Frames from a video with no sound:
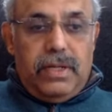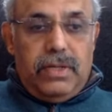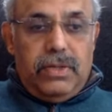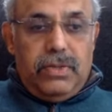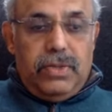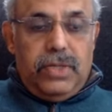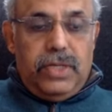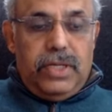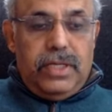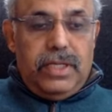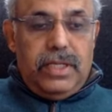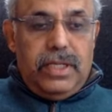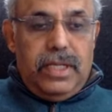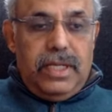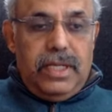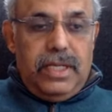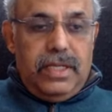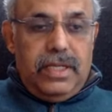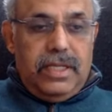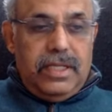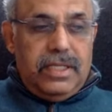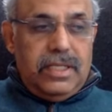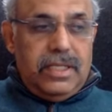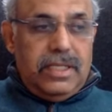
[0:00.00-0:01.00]
doing the
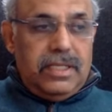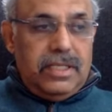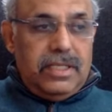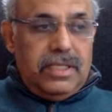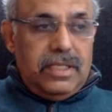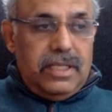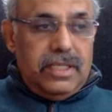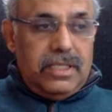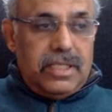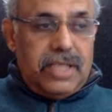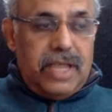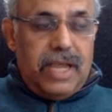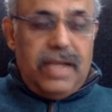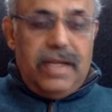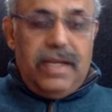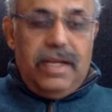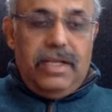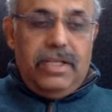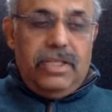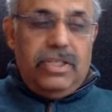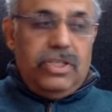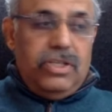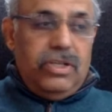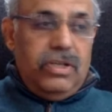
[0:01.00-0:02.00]

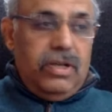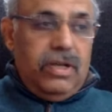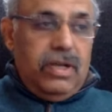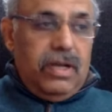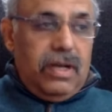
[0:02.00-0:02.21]
signage.